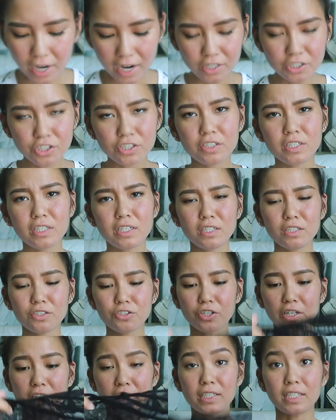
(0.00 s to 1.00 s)
actually
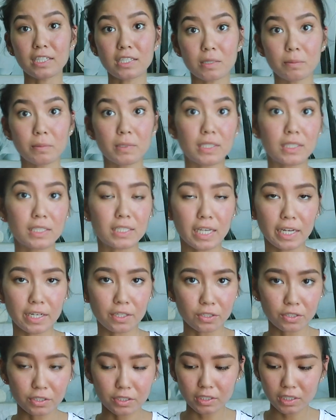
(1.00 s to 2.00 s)
trying to get something
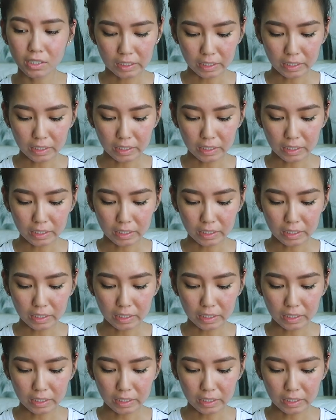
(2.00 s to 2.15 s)
tailored